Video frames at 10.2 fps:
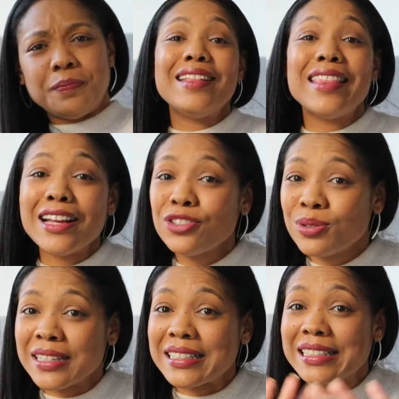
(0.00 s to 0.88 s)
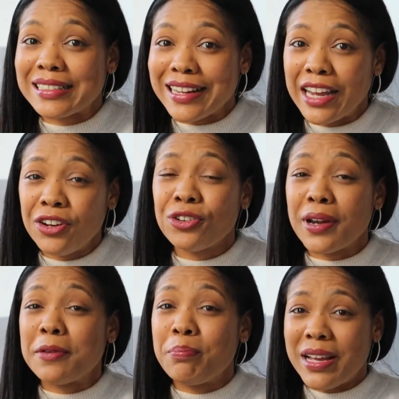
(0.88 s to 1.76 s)
And that's on a slight or
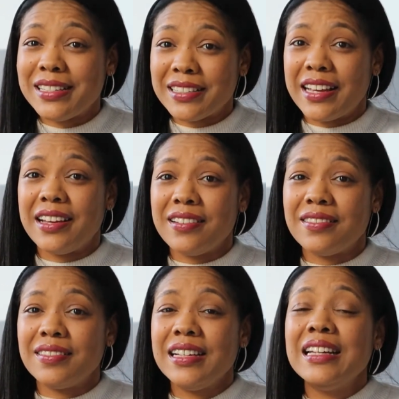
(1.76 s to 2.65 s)
at best scale.